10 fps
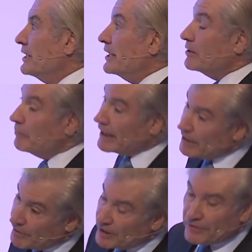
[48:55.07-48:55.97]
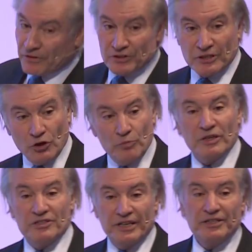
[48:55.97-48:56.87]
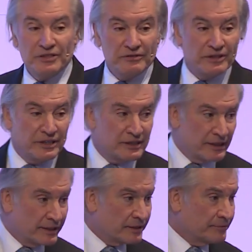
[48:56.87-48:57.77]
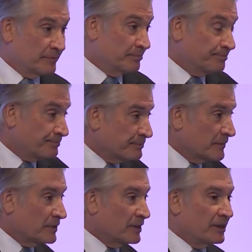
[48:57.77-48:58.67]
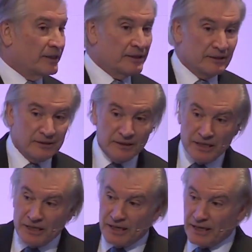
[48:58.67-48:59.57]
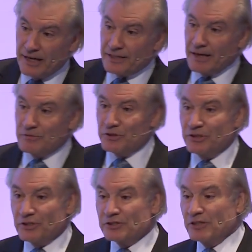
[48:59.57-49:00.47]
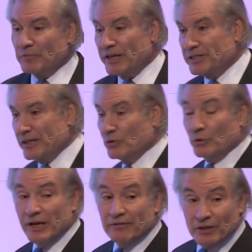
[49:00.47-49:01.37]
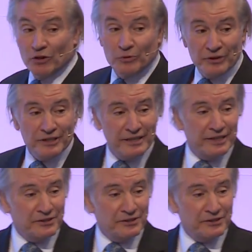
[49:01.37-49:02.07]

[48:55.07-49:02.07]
It may be the first globalization of a think tank. A lot of times you hear somebody say, well, we have a global think tank